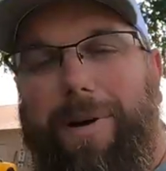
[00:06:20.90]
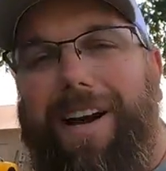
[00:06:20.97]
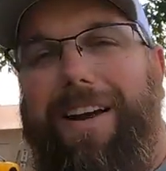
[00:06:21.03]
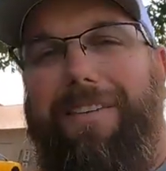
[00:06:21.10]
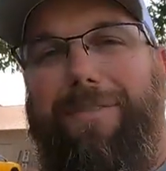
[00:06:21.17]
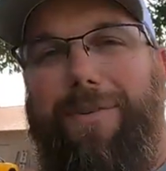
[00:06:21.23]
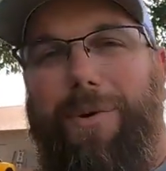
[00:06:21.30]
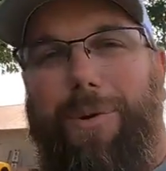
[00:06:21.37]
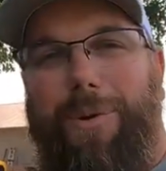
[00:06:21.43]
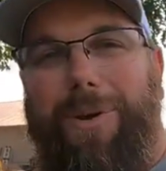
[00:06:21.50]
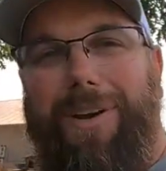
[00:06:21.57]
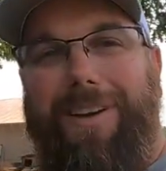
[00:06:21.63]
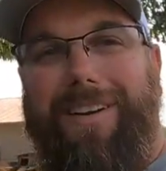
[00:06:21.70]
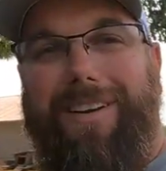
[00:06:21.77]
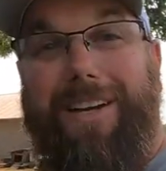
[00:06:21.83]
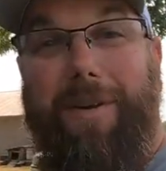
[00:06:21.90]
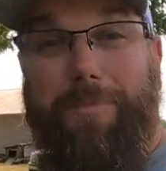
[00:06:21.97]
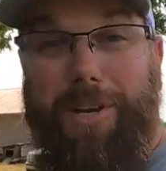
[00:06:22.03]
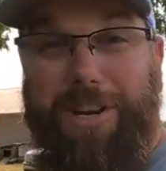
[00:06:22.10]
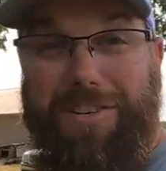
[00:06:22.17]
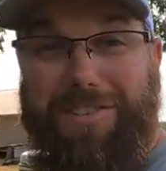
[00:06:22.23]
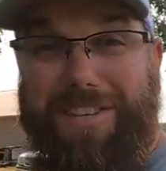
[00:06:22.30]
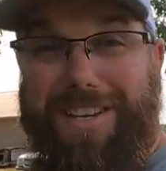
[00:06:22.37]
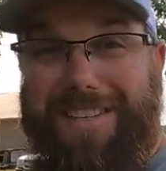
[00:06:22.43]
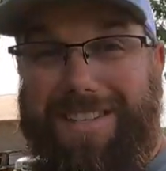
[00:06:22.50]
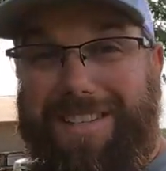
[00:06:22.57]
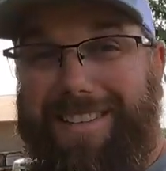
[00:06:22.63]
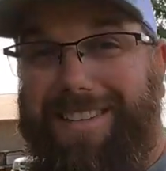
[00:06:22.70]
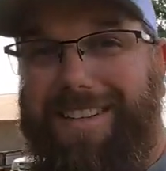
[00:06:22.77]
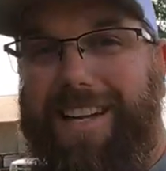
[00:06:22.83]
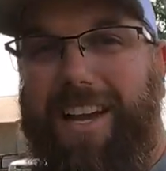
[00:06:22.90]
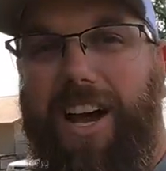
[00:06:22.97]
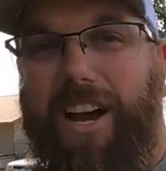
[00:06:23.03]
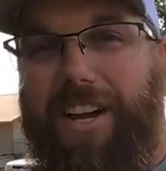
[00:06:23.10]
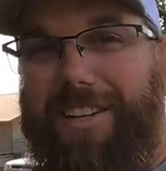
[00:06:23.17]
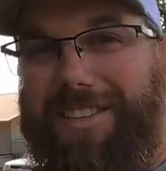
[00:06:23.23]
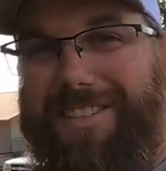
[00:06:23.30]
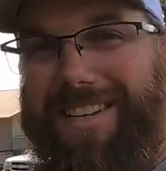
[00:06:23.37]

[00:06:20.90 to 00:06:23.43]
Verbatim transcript: about it for uh, come deer season, hunting